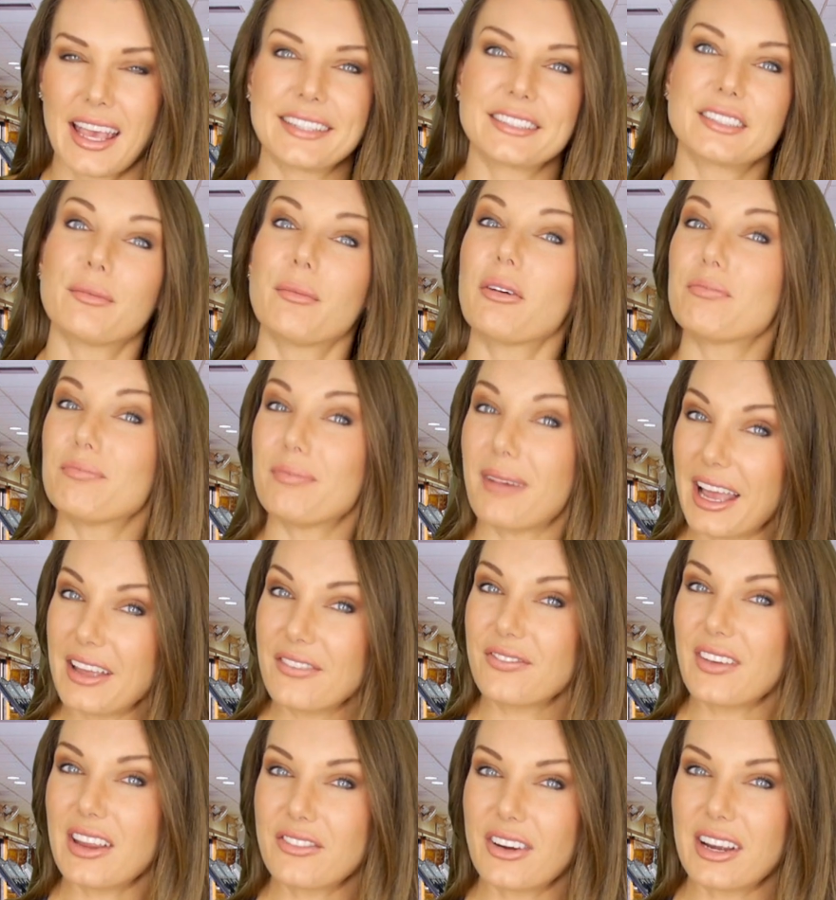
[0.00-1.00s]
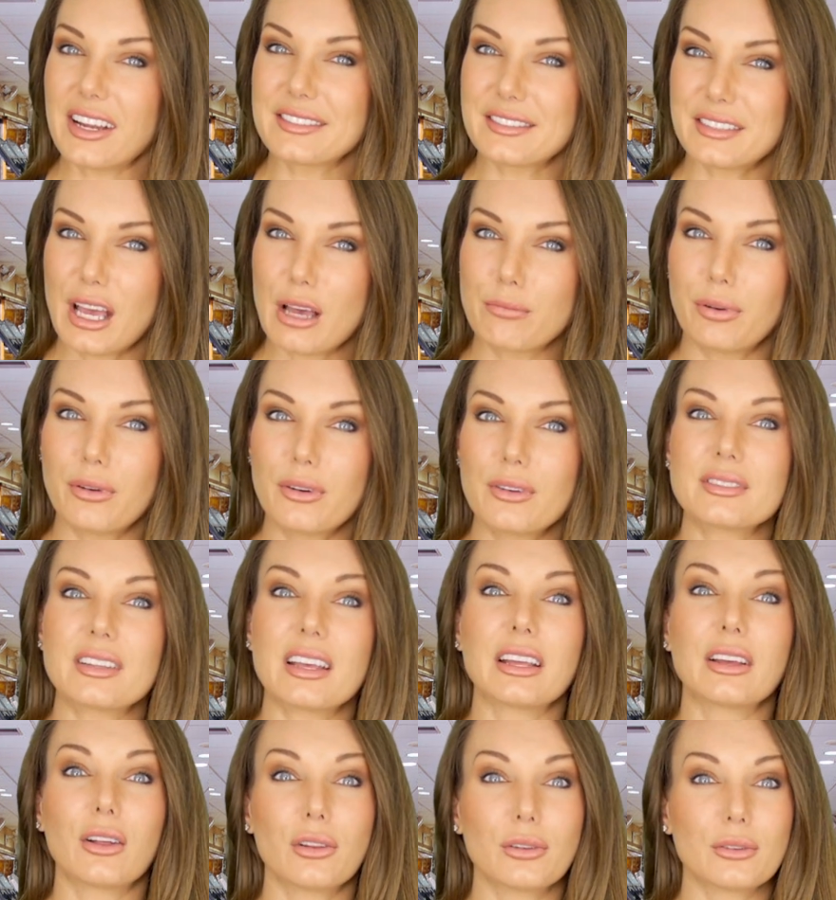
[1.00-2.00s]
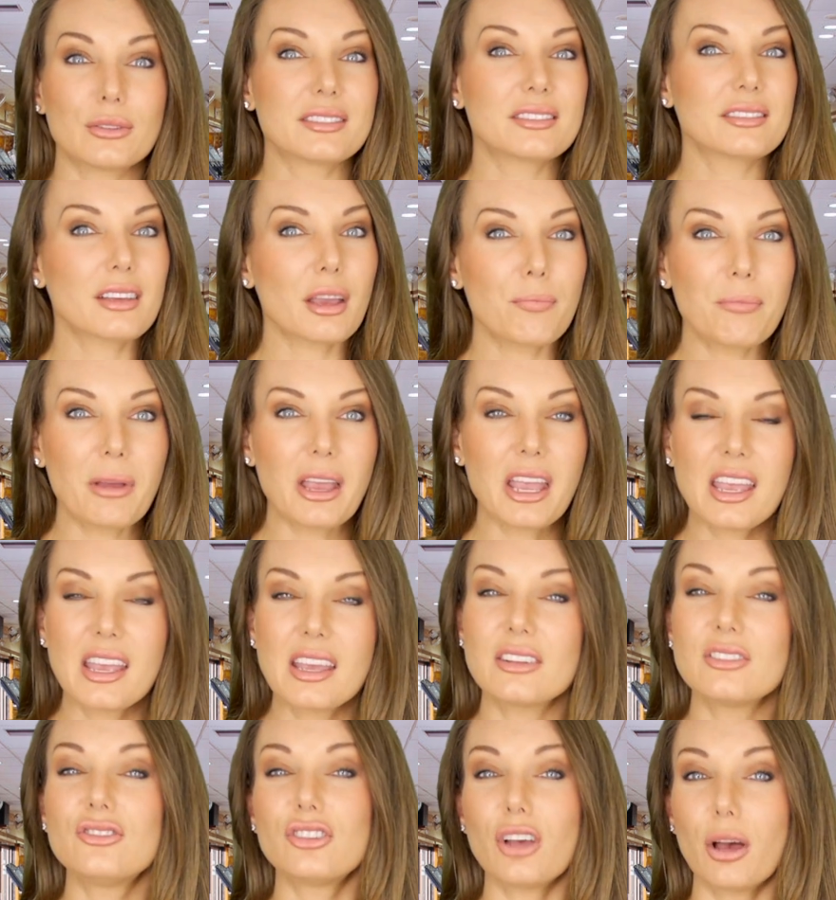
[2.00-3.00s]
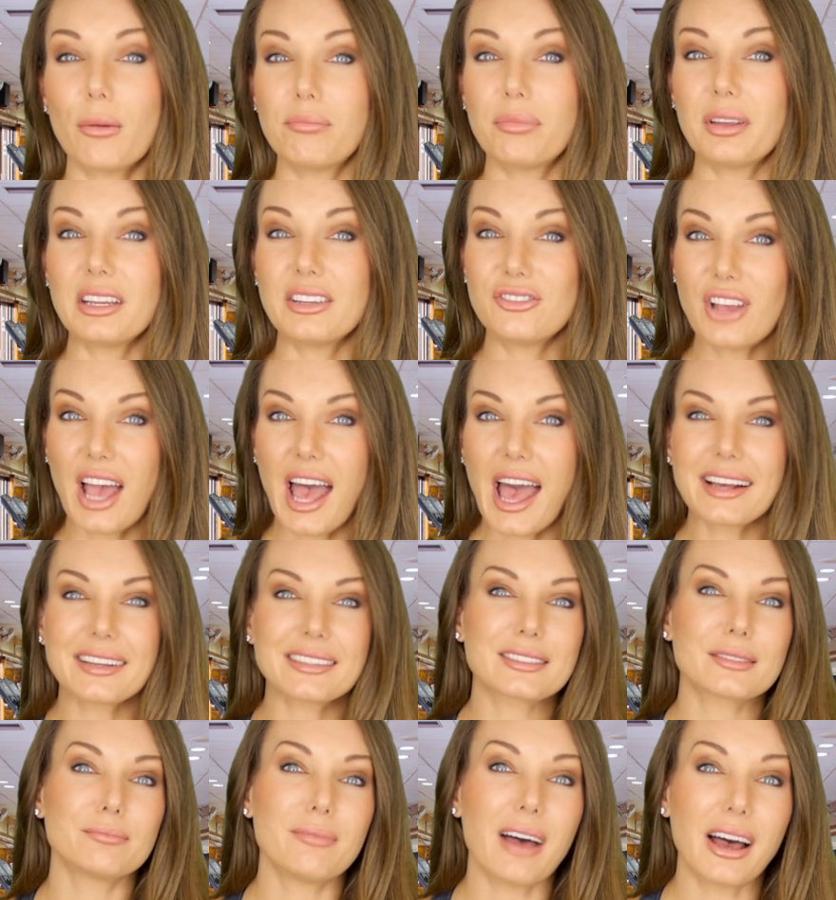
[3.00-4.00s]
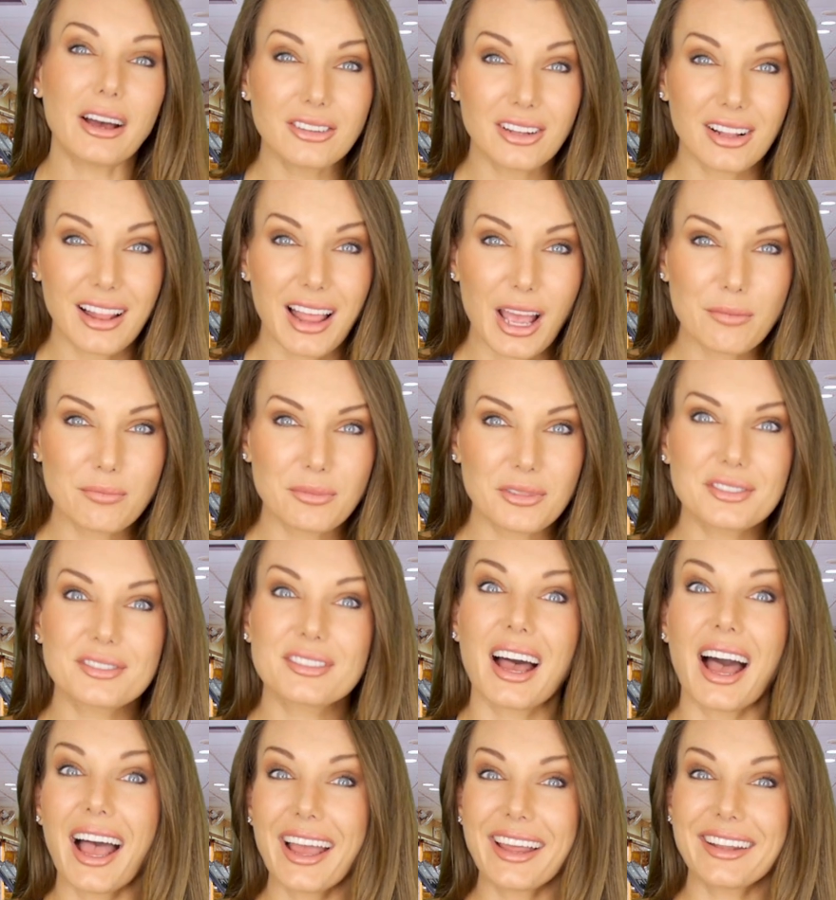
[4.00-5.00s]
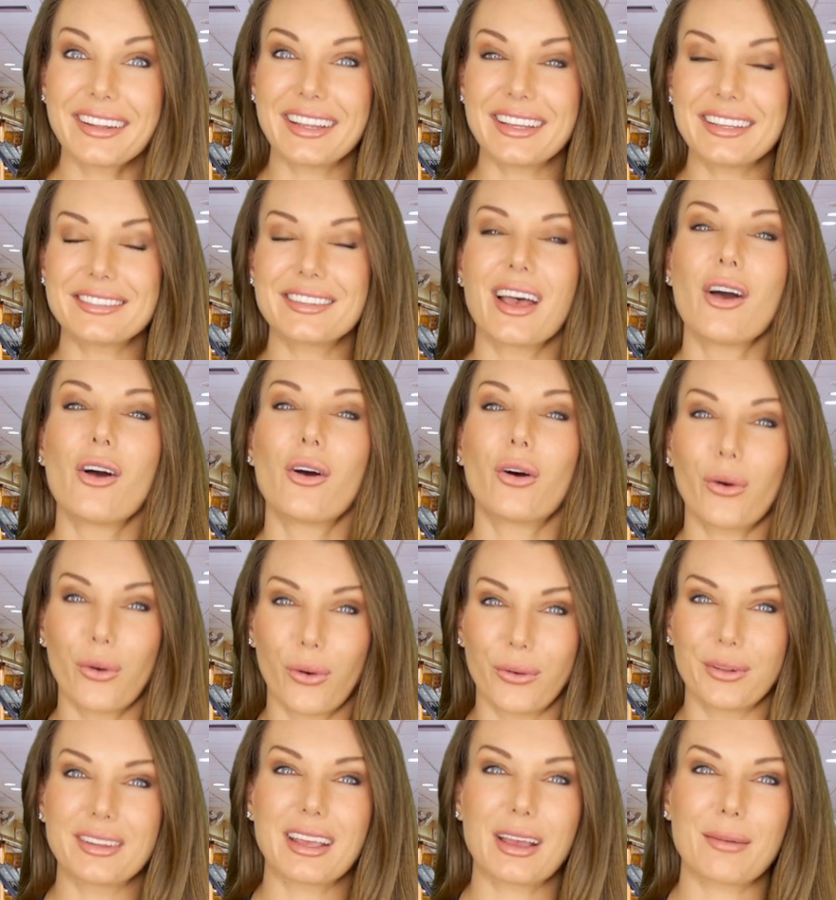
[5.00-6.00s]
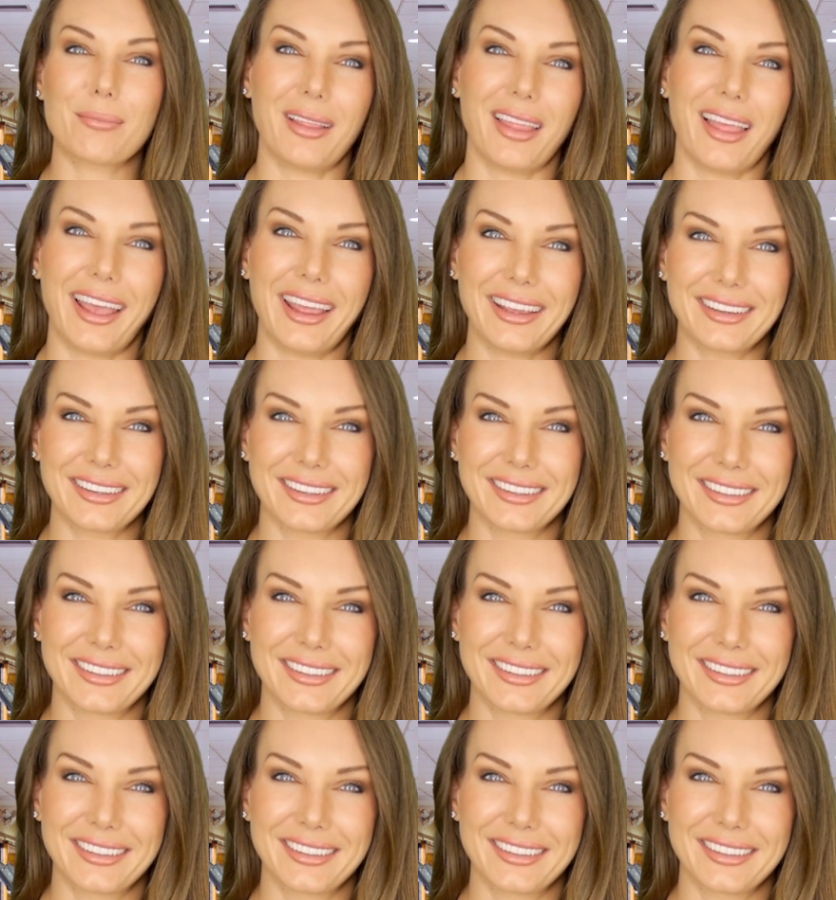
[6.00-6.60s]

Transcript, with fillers: Some of my favorite examples include skipping, jumping jacks, mountain climbers, high knees, or holding a plank.